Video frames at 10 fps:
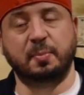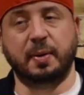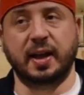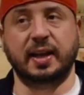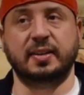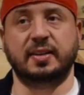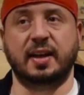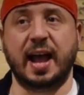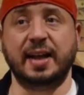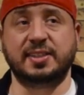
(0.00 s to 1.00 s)
but
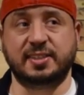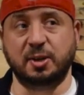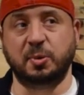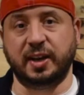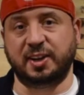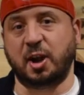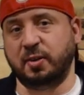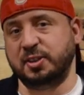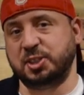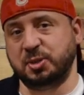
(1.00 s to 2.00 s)
I still would
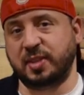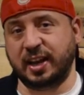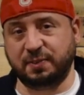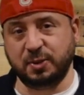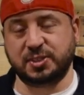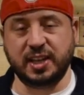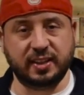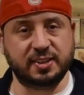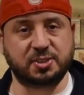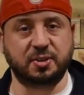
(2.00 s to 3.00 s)
encourage you that if you see
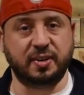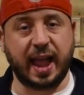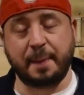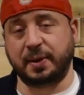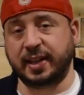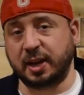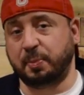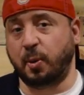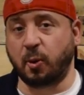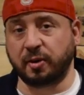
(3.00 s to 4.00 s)
this or happen to get a
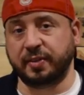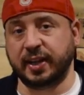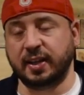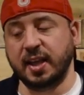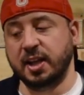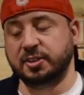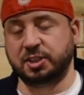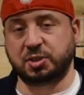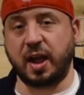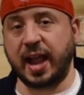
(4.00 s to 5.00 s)
pour of it, to
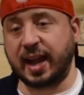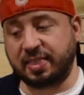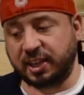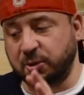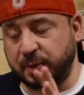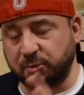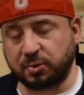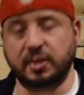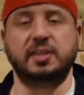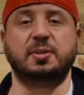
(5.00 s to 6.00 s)
try it. I think you'll be
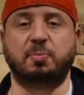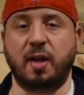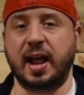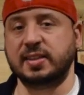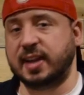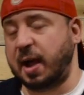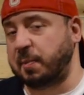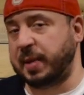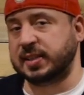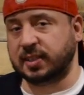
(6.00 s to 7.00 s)
really surprised at how
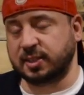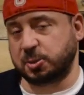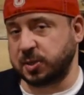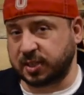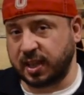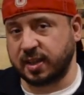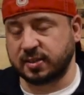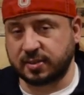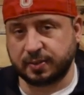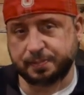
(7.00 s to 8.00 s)
amazing this whiskey
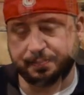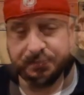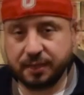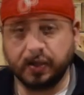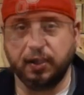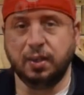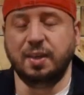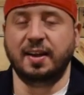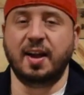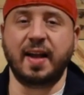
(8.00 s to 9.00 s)
is.
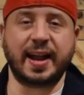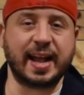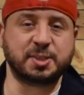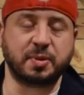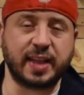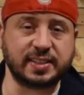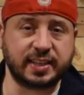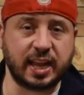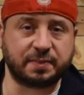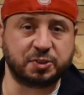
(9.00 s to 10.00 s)
All right, guys. Well, thanks
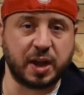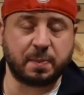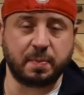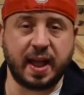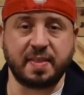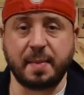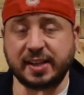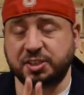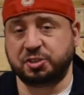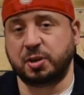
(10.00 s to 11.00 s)
again for dropping by the
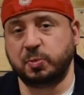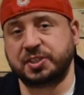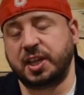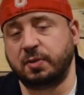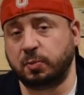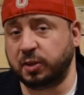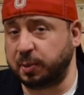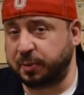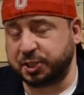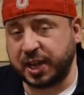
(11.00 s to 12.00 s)
Mash and Drum Whiskey Room. Really
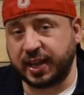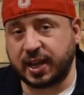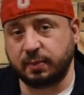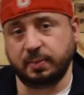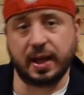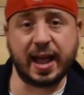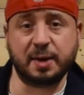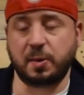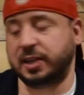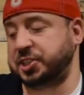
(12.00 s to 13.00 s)
appreciate you coming by
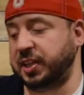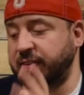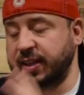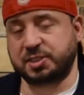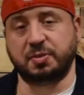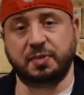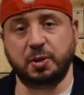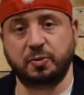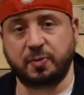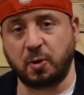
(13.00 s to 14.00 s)
and watching this
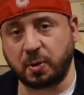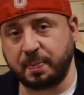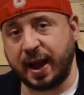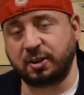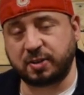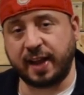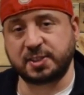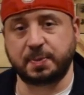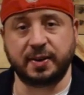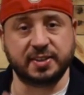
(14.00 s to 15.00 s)
review for Barrell Craft
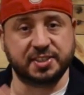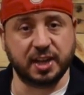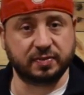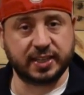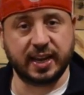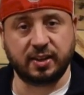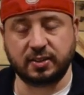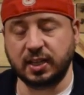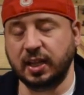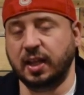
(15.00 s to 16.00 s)
Spirits Dovetail.